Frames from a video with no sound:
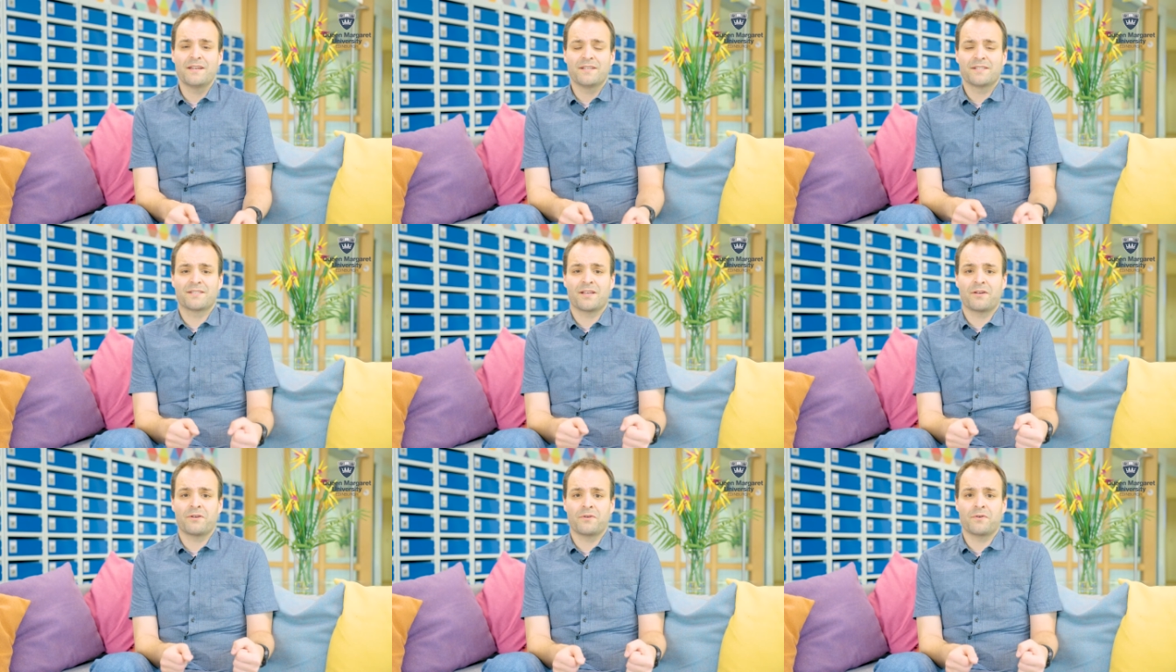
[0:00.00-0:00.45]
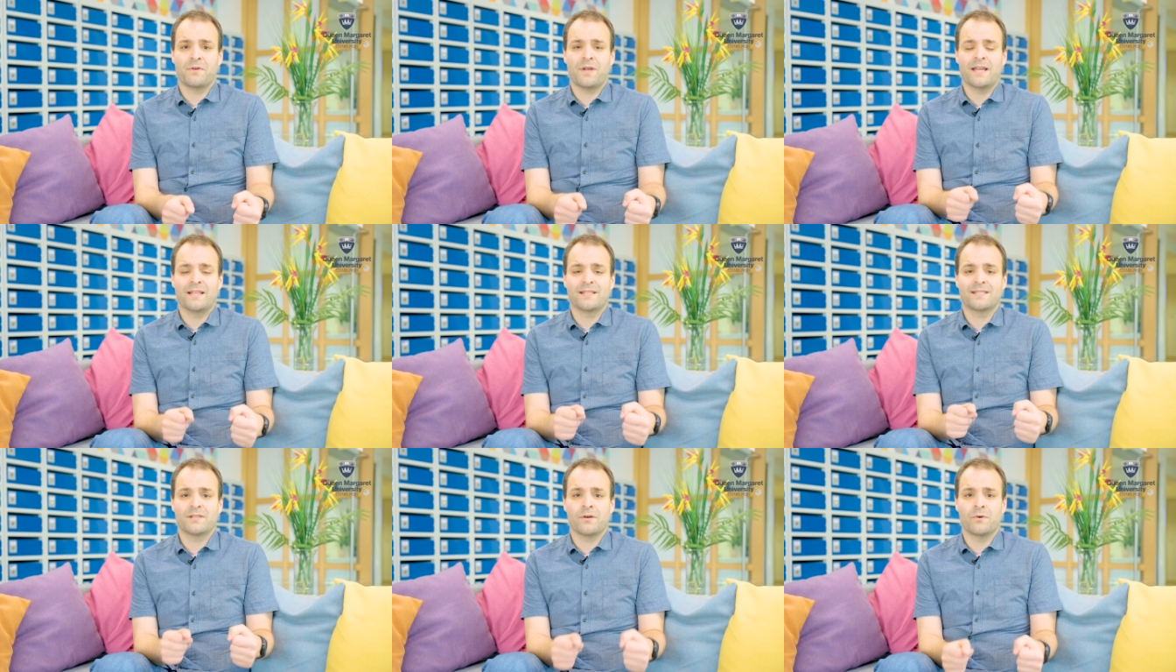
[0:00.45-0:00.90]
so
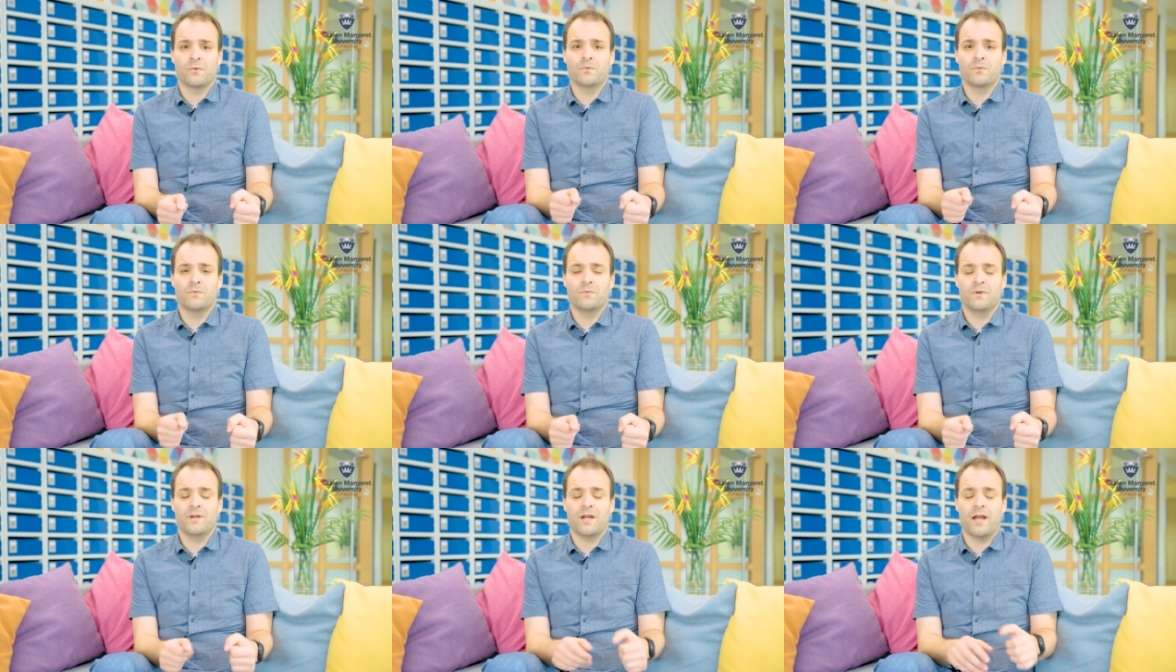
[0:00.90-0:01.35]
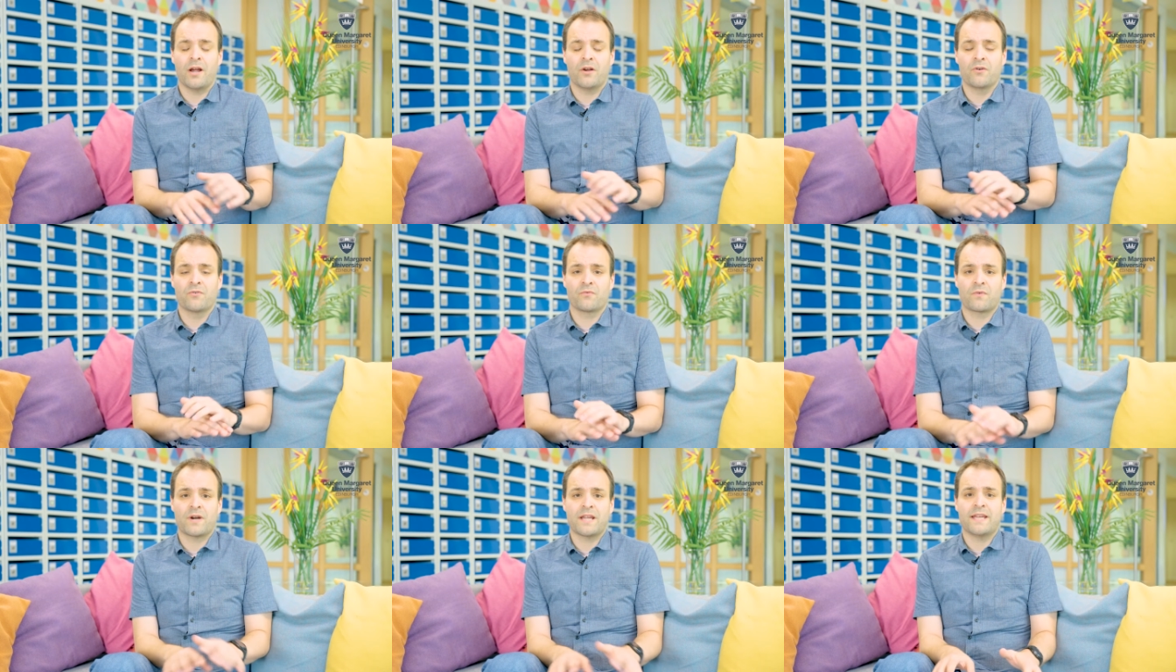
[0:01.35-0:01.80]
it's all
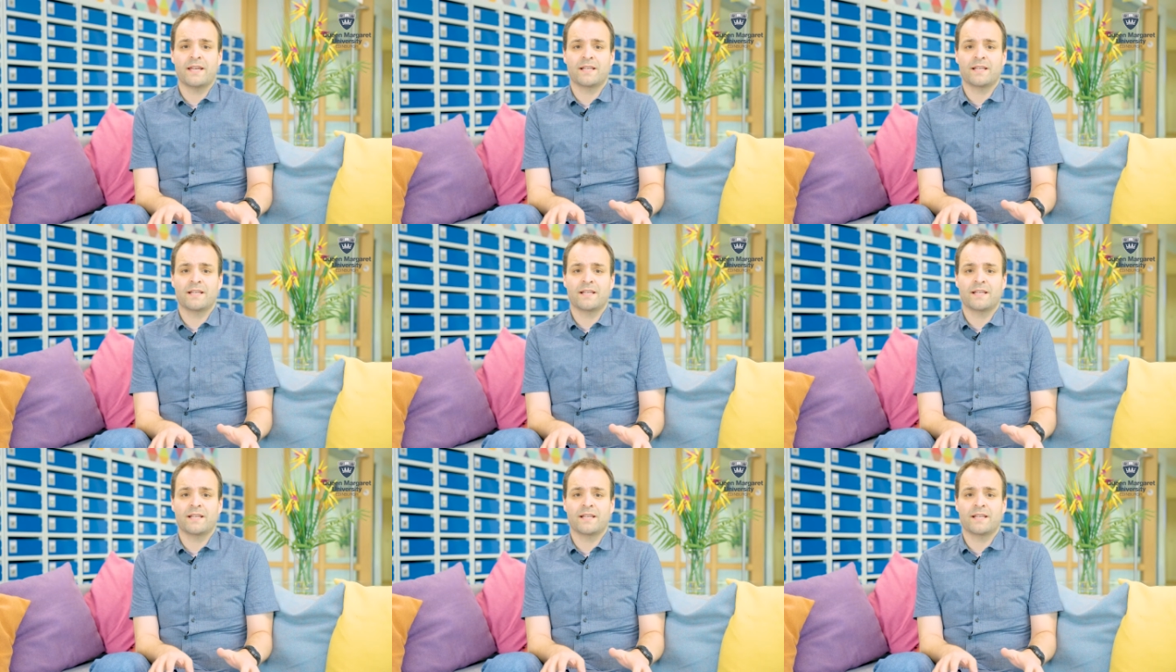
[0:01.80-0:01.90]
great